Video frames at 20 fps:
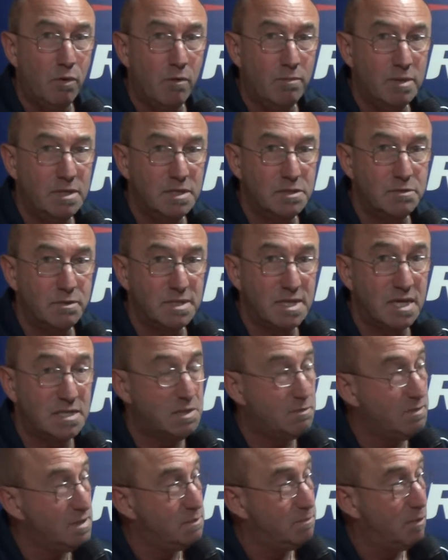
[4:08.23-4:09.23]
Werribee Districts
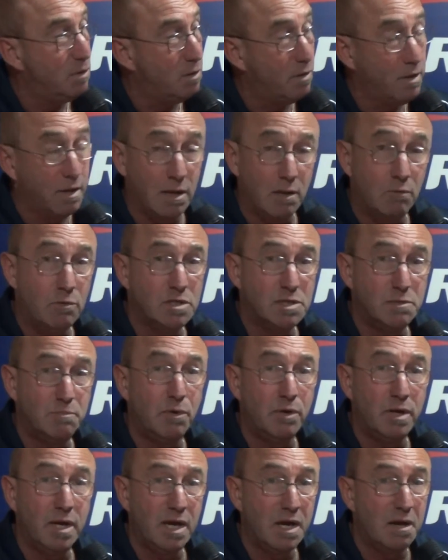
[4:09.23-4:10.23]
has to be spot on, otherwise
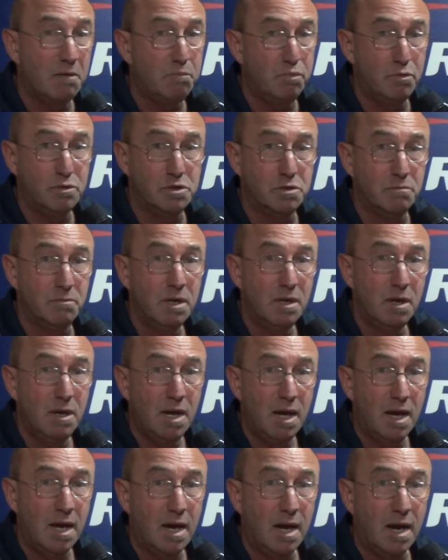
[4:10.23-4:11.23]
Spotty are going to push them
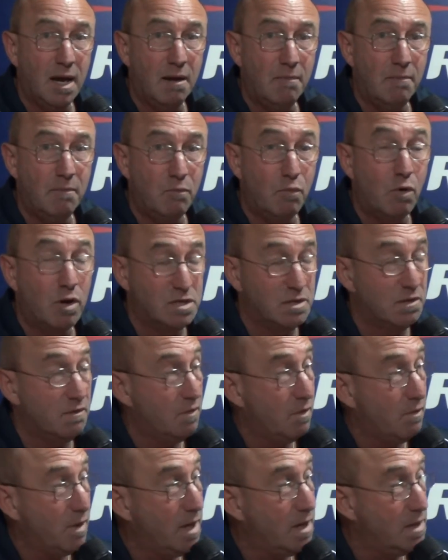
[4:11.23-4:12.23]
right to the
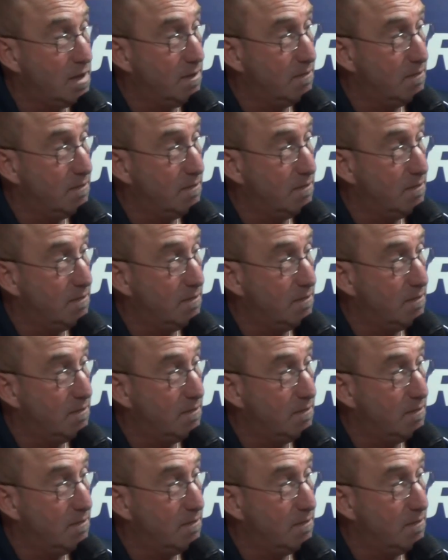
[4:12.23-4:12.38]
very end.